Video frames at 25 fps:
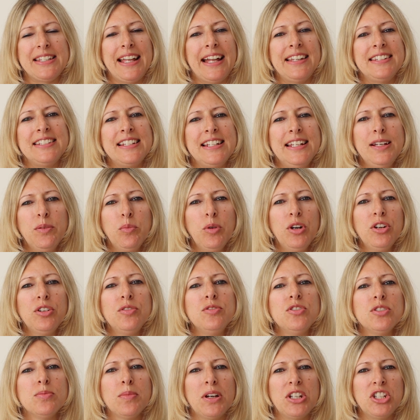Natalie and
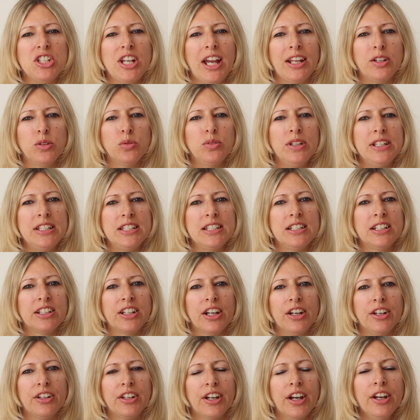welcome to my channel
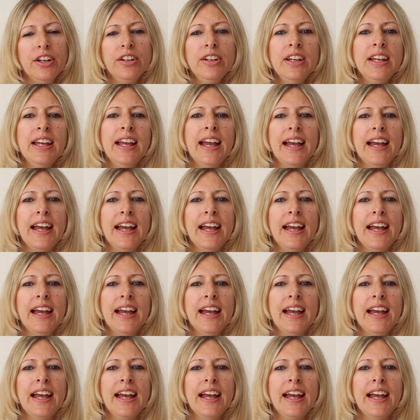Knitting-a-GoGo,